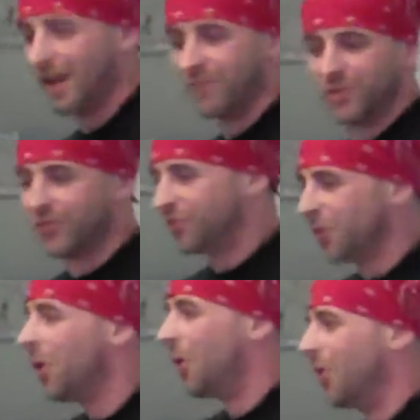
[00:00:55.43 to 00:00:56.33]
covered the
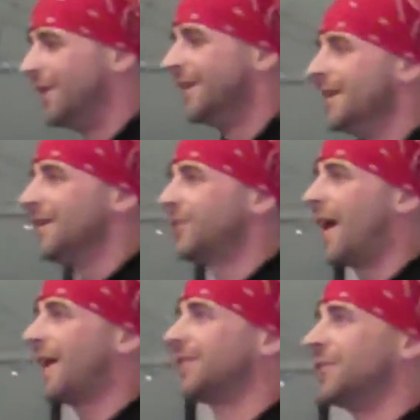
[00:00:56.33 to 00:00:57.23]
floor, it
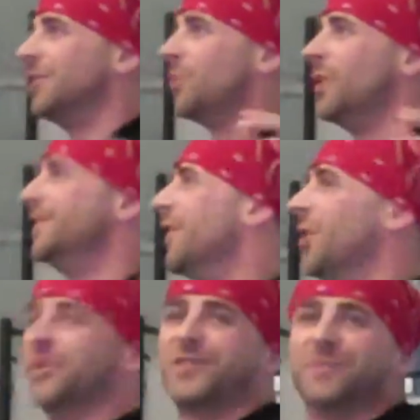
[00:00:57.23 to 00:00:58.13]
cracked the
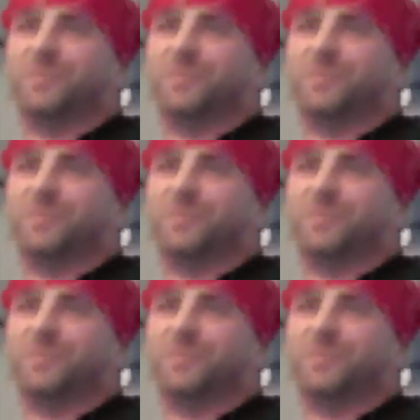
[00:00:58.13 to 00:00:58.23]
windows